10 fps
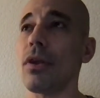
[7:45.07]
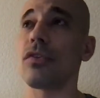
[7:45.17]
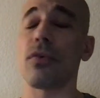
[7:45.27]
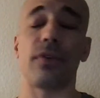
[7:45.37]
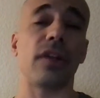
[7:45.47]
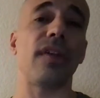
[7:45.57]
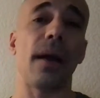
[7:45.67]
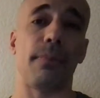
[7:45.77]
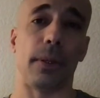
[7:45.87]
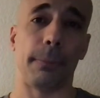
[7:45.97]
So for
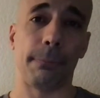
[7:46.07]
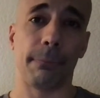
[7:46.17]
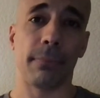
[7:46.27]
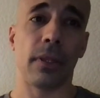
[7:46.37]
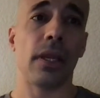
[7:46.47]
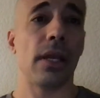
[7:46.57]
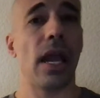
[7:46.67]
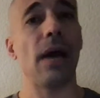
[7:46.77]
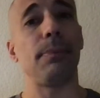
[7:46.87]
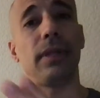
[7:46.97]
example,
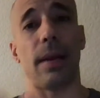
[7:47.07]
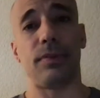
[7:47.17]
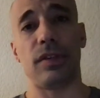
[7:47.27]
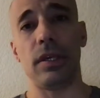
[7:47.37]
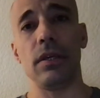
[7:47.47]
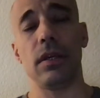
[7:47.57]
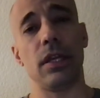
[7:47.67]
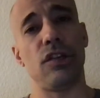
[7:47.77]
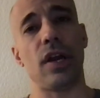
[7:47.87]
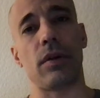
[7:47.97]
epilepsy
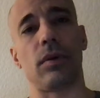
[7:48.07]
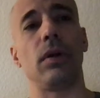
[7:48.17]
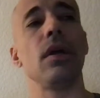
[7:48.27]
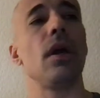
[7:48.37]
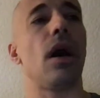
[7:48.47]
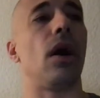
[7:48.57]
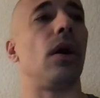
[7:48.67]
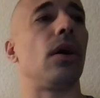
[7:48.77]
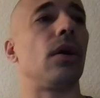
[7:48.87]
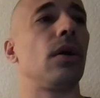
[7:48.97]
in general
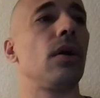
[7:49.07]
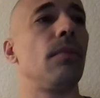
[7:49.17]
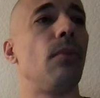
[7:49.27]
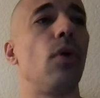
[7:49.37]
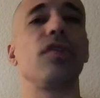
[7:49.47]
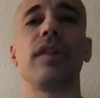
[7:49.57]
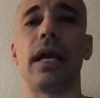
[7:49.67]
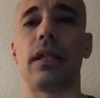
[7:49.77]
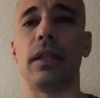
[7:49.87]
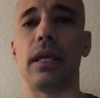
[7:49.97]
are most
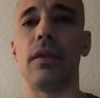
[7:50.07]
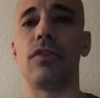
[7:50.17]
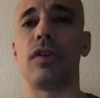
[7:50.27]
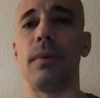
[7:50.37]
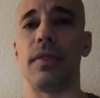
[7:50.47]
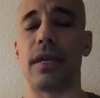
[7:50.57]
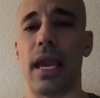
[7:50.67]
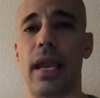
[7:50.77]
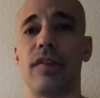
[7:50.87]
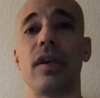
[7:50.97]
likely to be the
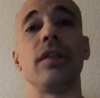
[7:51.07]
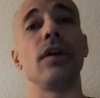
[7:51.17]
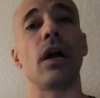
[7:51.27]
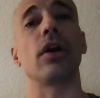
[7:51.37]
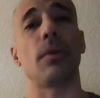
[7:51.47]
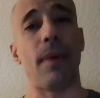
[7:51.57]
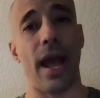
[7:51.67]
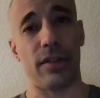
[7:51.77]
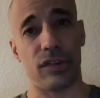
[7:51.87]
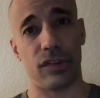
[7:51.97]
case in younger
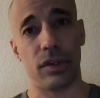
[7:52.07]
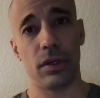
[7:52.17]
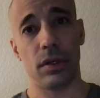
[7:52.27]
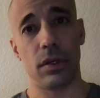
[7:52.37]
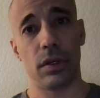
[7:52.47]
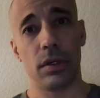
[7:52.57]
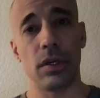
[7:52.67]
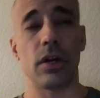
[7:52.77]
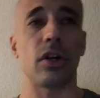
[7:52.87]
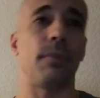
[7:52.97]
pets.
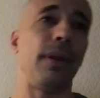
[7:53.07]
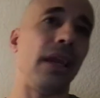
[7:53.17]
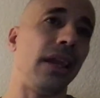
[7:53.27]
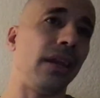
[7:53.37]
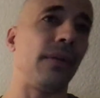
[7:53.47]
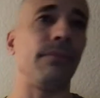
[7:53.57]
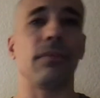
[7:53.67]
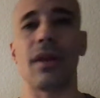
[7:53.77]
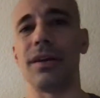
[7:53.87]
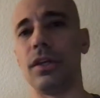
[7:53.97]
Younger being
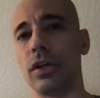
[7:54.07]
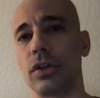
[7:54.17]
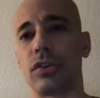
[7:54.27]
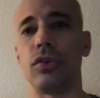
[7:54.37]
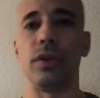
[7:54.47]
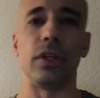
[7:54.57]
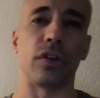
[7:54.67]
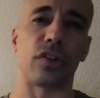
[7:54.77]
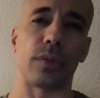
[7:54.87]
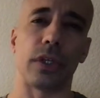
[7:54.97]
a year, 2
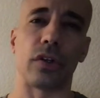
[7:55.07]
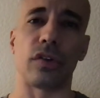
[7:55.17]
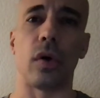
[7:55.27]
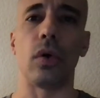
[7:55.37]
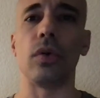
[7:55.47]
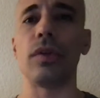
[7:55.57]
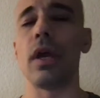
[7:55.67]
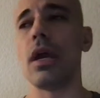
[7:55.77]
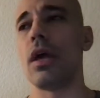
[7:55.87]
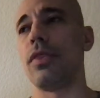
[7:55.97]
years, 3 years old.
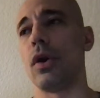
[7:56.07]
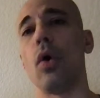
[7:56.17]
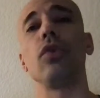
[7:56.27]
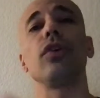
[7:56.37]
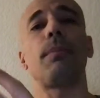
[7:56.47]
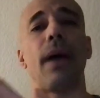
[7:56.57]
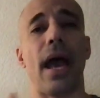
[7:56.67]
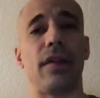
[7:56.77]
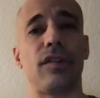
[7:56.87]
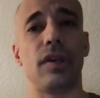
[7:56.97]
The older
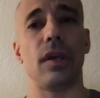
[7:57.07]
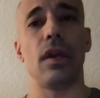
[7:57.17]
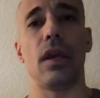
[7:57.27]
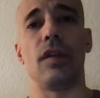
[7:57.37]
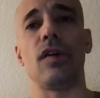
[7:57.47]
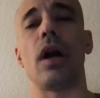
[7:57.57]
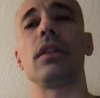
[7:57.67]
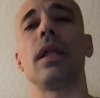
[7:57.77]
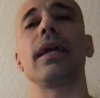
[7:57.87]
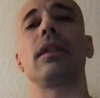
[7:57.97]
pet is
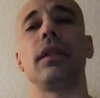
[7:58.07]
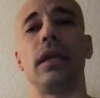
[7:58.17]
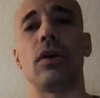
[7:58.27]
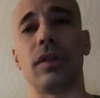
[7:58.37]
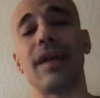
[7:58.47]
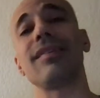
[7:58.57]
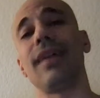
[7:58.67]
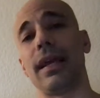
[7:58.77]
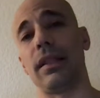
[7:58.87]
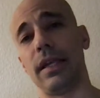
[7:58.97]
unlikely or less
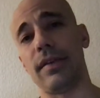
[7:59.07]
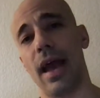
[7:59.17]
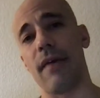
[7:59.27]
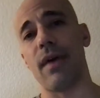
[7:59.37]
likely to have